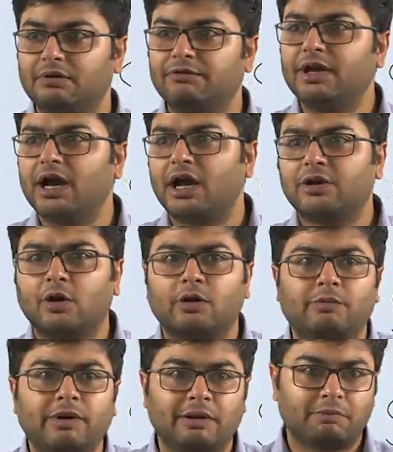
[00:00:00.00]
We are your
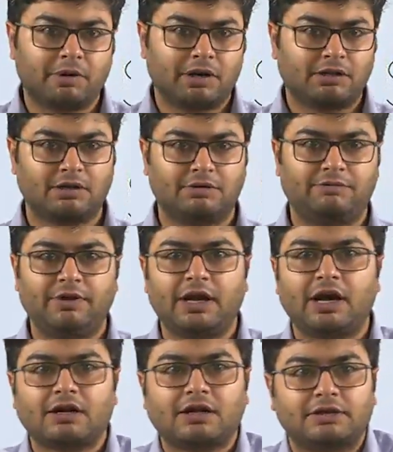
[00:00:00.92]
big brother. We
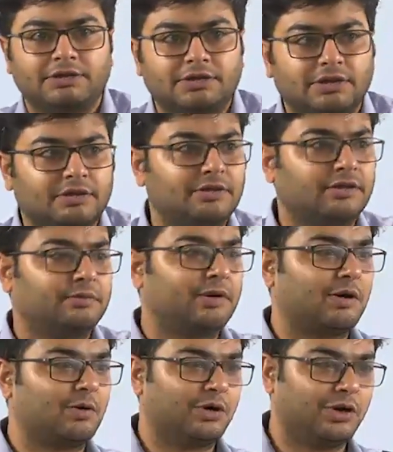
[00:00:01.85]
are concerned
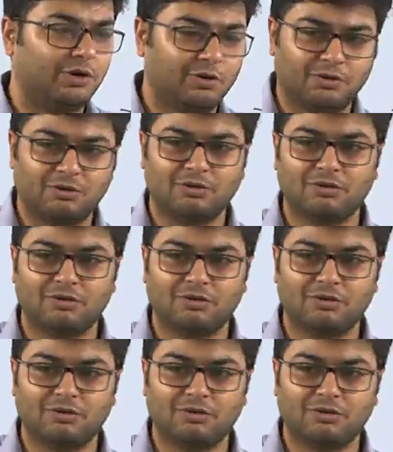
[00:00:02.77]
about you.